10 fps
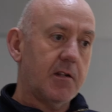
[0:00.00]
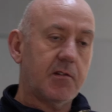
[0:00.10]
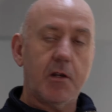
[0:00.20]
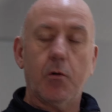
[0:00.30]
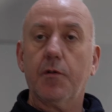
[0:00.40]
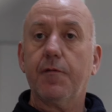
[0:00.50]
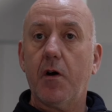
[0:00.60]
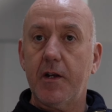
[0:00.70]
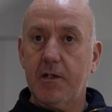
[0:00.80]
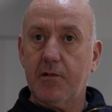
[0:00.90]
Seacort's
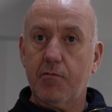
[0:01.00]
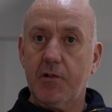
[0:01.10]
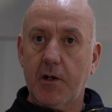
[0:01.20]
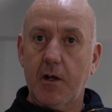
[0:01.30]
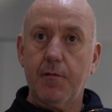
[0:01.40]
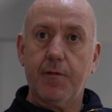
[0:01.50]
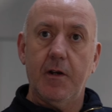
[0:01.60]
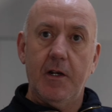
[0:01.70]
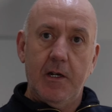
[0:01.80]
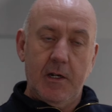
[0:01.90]
Finest Reserve.
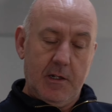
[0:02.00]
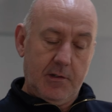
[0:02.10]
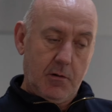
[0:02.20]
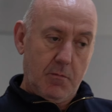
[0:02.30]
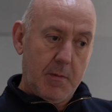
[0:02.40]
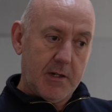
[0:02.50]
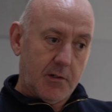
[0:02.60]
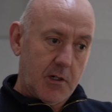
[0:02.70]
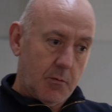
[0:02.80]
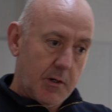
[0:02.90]
So on Matt's
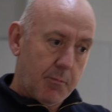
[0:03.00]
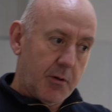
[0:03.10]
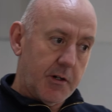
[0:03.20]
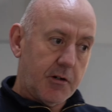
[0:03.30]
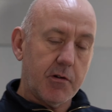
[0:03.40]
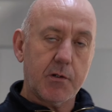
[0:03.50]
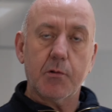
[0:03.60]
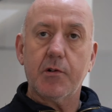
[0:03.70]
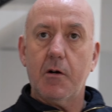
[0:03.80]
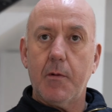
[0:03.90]
car, we applied Crystal
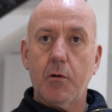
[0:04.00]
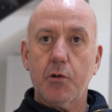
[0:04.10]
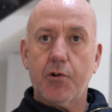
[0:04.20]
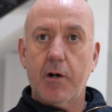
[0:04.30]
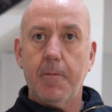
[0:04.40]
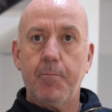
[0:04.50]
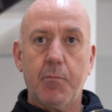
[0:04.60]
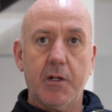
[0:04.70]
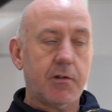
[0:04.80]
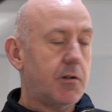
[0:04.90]
Serum Ultra
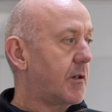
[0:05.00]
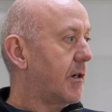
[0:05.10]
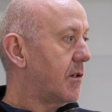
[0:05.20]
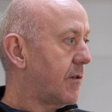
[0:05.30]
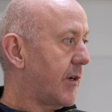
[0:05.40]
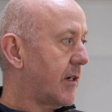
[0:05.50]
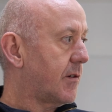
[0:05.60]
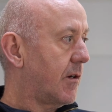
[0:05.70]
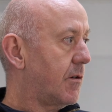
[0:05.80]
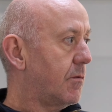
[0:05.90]
plus 2 coats of
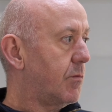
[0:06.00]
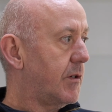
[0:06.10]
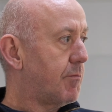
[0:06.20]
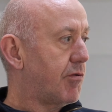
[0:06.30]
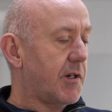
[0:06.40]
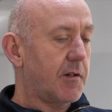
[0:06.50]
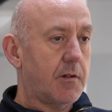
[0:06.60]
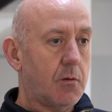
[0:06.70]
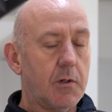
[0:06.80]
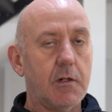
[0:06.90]
EXO. We protected
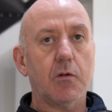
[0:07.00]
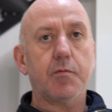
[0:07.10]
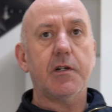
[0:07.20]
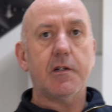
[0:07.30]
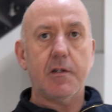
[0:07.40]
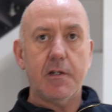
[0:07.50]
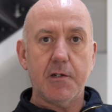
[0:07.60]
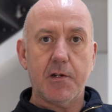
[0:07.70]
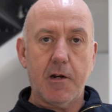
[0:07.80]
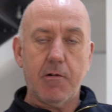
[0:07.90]
the wheels, protected the
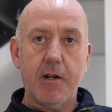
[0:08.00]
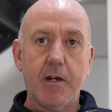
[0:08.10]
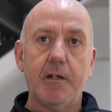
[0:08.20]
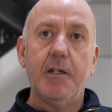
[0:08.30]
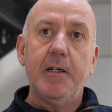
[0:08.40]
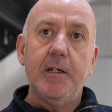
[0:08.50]
interior.